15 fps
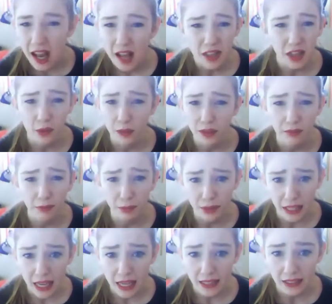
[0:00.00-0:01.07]
They wouldn't
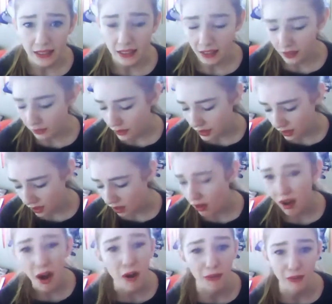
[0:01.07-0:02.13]
blend. It was
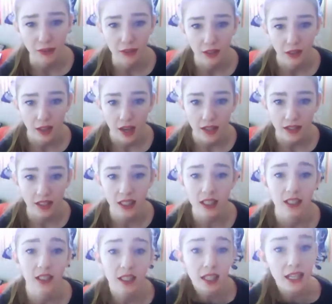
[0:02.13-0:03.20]
awful. And
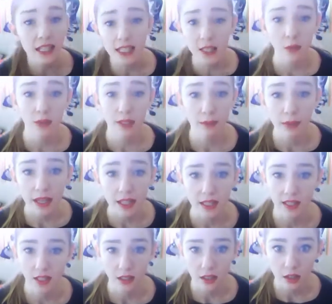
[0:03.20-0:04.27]
like the idea was
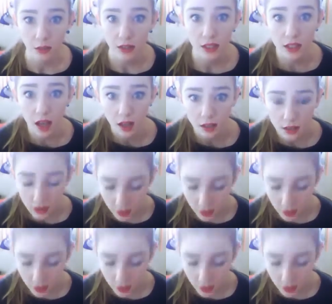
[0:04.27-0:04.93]
amazing, so it sucked.